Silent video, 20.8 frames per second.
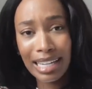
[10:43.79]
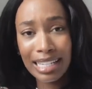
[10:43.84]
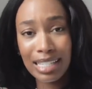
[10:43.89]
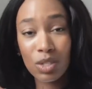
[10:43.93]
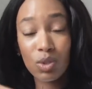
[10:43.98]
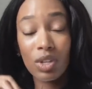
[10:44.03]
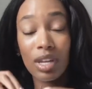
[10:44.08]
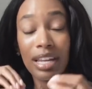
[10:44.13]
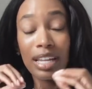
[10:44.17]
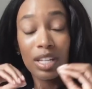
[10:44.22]

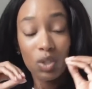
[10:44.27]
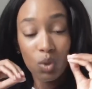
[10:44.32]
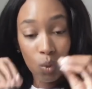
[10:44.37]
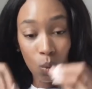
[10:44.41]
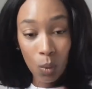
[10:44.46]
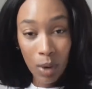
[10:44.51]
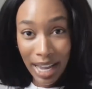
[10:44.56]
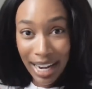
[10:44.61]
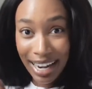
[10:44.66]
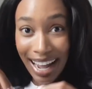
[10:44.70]
it's
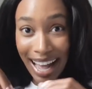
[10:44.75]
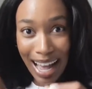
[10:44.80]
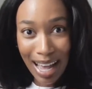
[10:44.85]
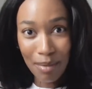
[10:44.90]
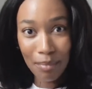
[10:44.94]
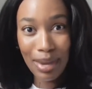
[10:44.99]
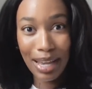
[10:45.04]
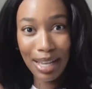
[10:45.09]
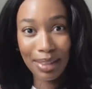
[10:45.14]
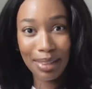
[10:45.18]
when
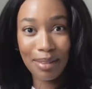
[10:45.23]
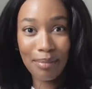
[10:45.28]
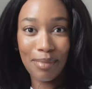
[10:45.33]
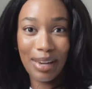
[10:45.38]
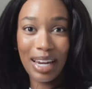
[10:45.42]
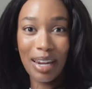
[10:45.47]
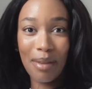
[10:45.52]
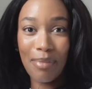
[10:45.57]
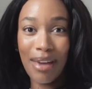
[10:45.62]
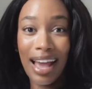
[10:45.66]
I make the
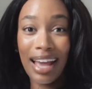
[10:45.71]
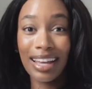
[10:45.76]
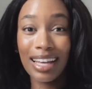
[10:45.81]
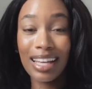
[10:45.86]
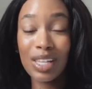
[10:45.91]
money back,